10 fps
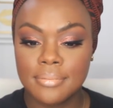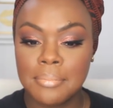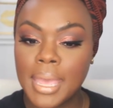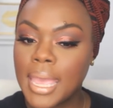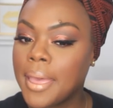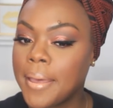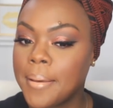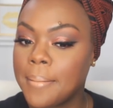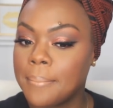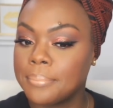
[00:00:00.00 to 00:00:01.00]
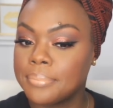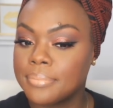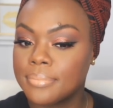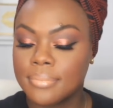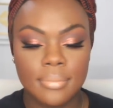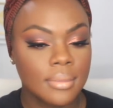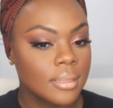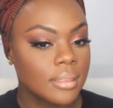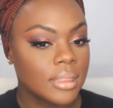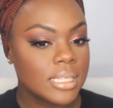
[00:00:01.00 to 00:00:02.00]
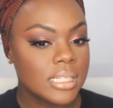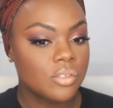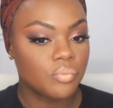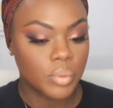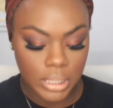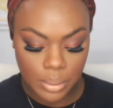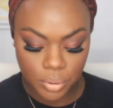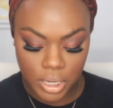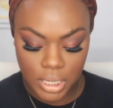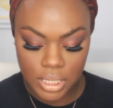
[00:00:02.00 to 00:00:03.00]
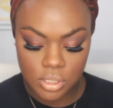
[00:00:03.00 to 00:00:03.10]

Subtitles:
Ma'am, this is really pretty.